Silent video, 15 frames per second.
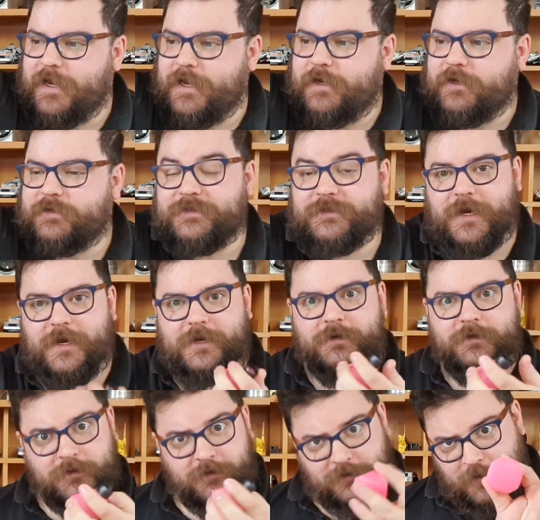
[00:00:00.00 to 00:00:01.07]
a, say,
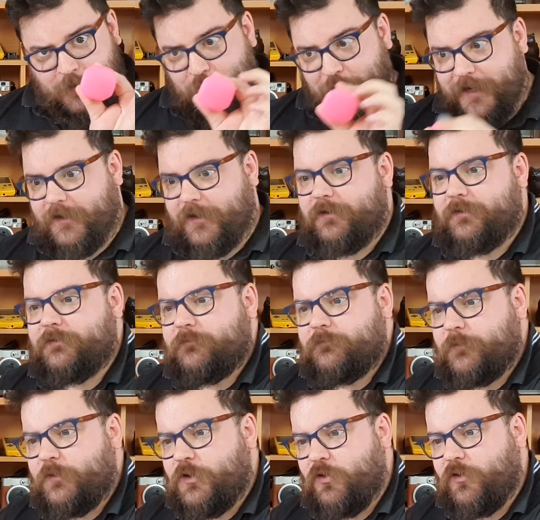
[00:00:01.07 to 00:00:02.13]
pink
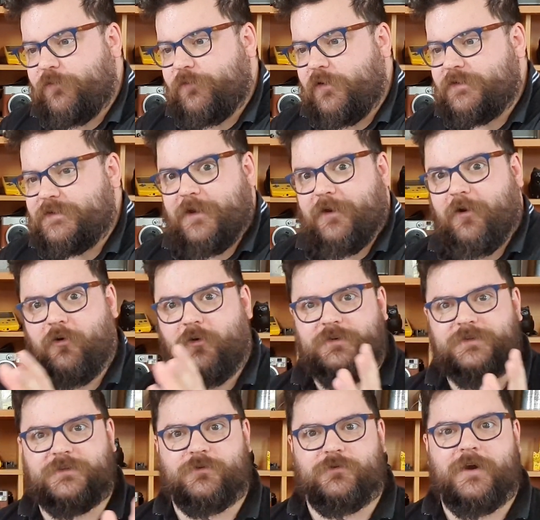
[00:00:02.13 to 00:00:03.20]
color filter
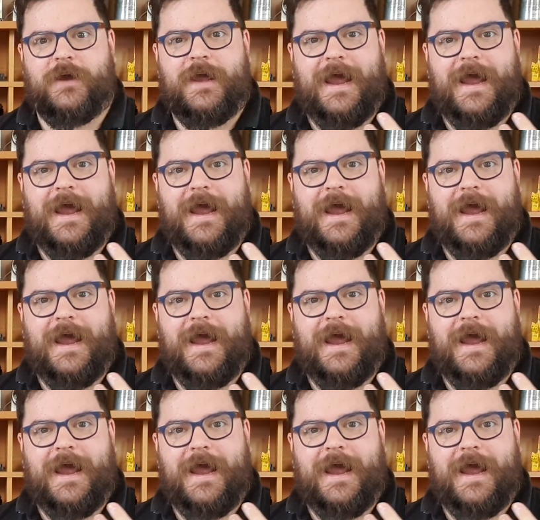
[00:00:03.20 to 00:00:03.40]
onto